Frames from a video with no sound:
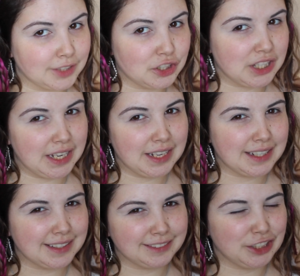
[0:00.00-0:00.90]
there's
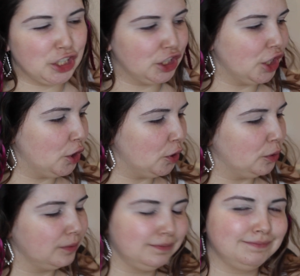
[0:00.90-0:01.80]
like
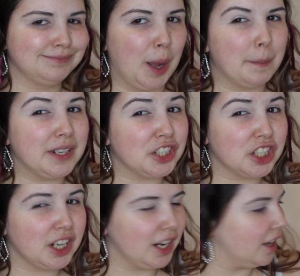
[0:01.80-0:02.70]
no
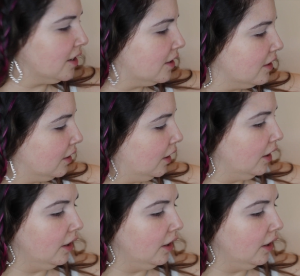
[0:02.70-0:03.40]
competition, I guess,